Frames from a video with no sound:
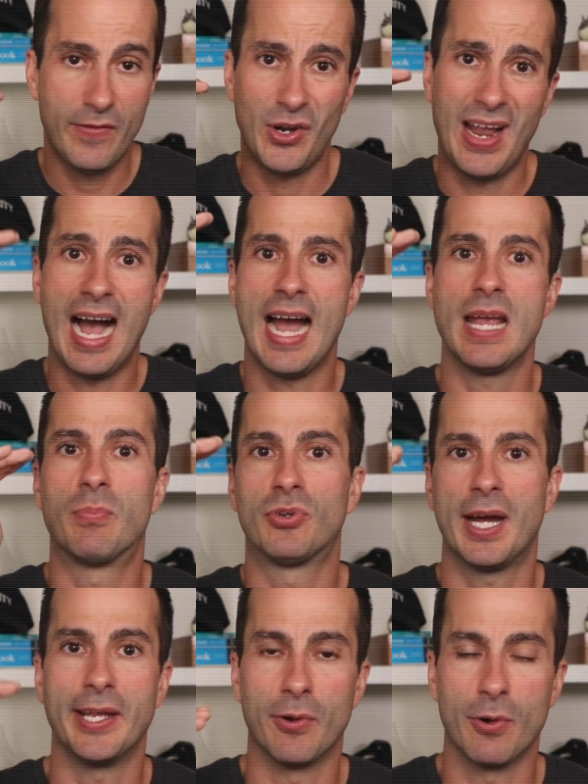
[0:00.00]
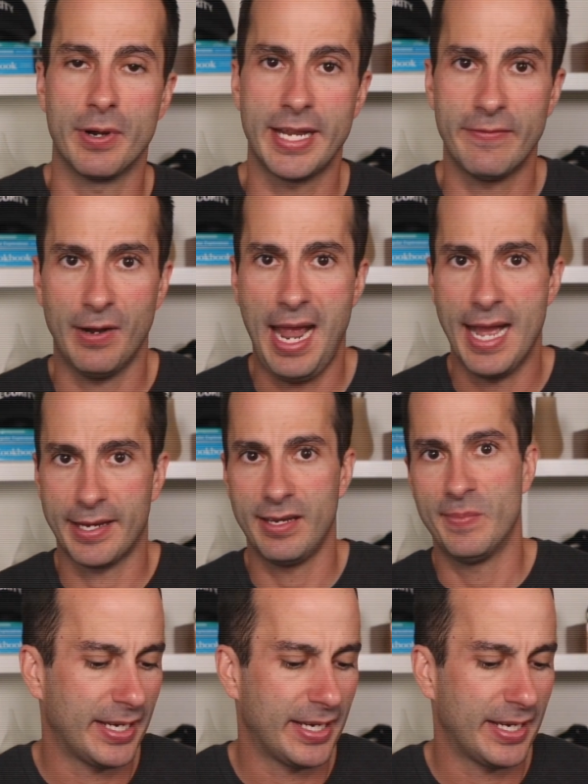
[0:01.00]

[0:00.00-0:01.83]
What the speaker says: very high priority for Hackium,